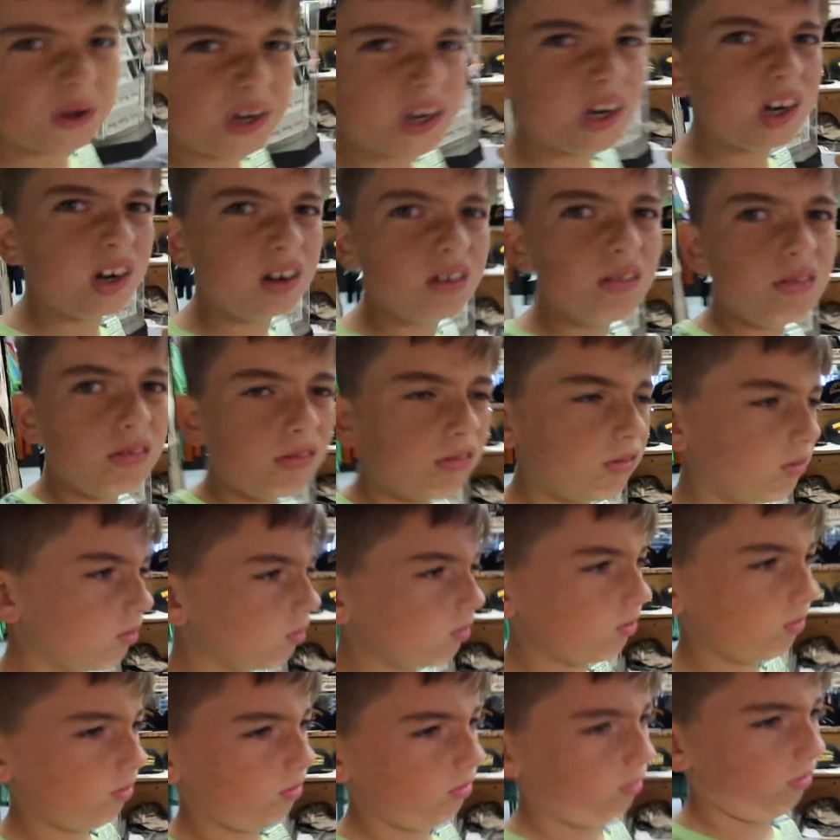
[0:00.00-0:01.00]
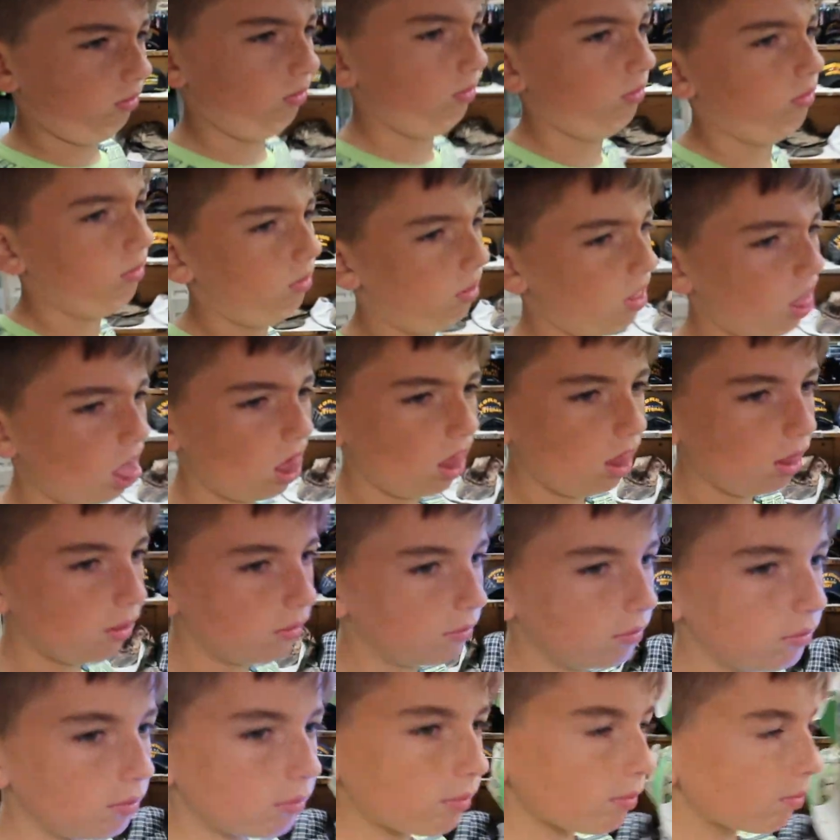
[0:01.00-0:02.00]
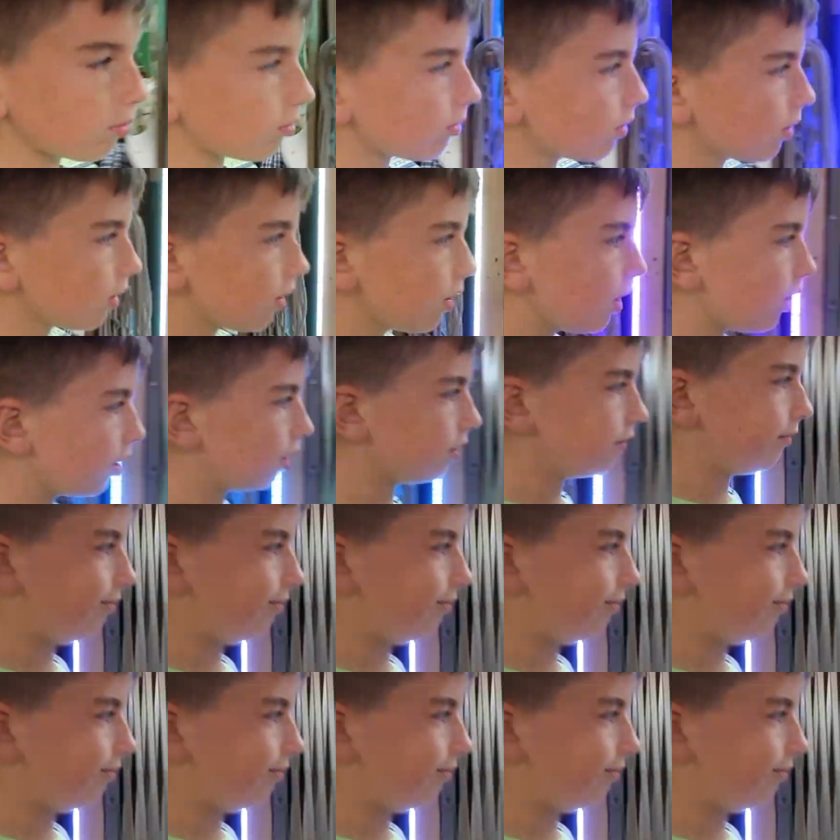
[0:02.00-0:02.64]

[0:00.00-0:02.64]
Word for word: weird. The flea market always smells weird.